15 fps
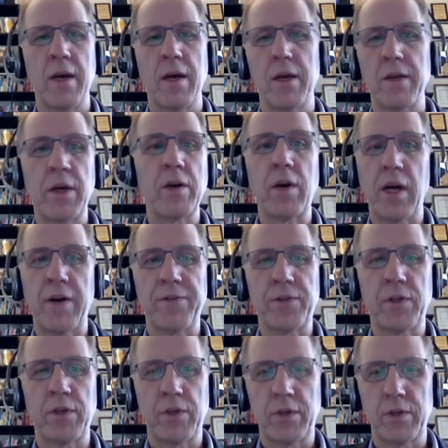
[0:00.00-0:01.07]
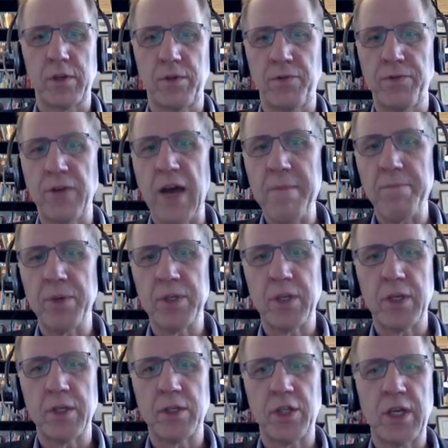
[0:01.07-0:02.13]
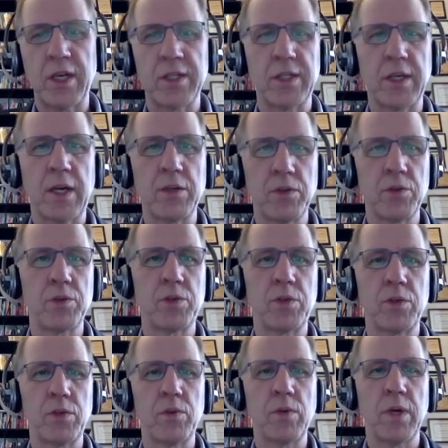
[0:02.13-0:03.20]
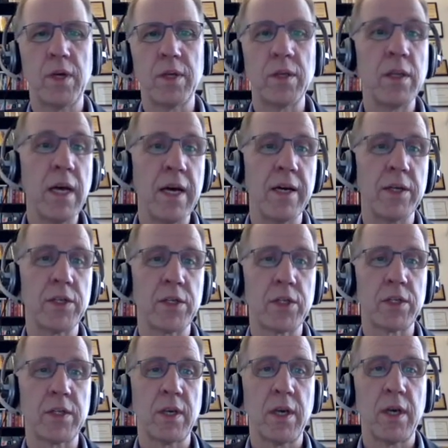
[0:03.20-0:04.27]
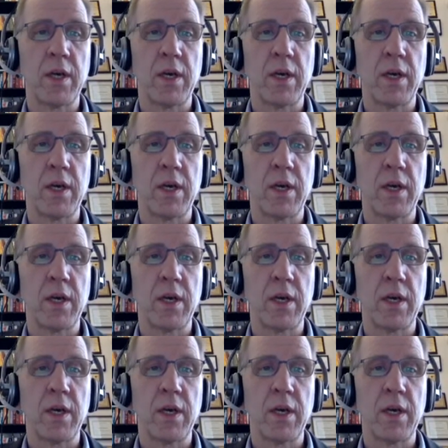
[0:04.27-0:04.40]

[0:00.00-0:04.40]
Thereafter, there's a 5% chance I lose you unless